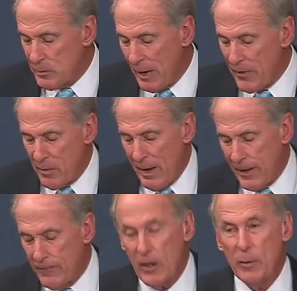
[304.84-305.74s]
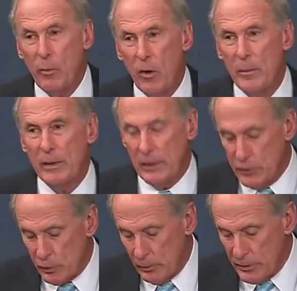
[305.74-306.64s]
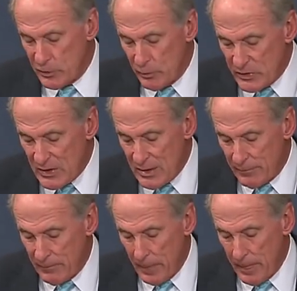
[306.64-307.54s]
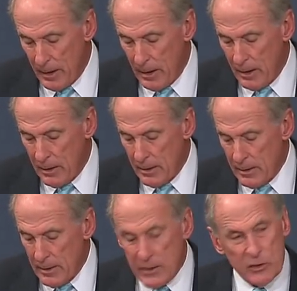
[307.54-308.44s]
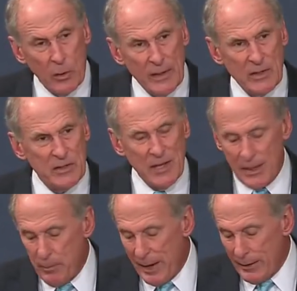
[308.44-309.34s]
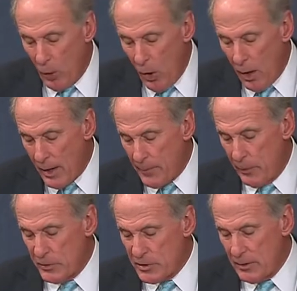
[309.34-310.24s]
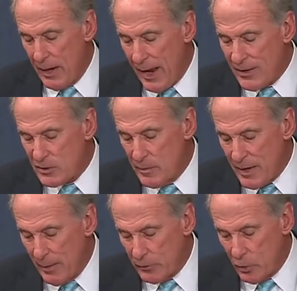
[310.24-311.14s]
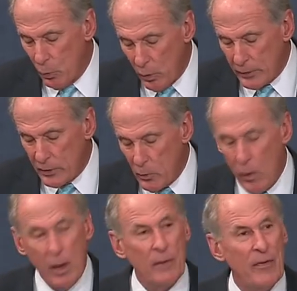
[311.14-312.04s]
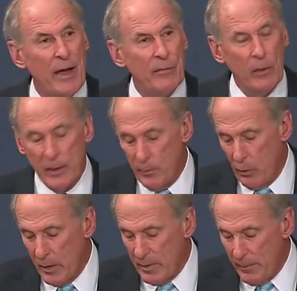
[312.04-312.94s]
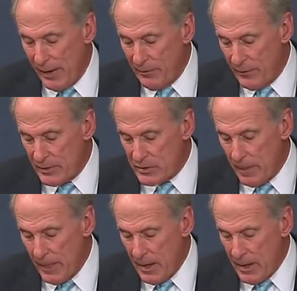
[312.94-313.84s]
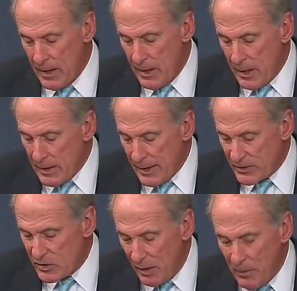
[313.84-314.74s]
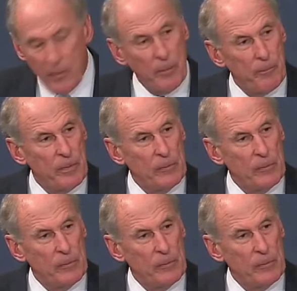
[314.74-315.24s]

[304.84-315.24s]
by the amount of unemployment insurance received. So, as I said, by law, a person has to be able to work to qualify for unemployment benefits. Yet some of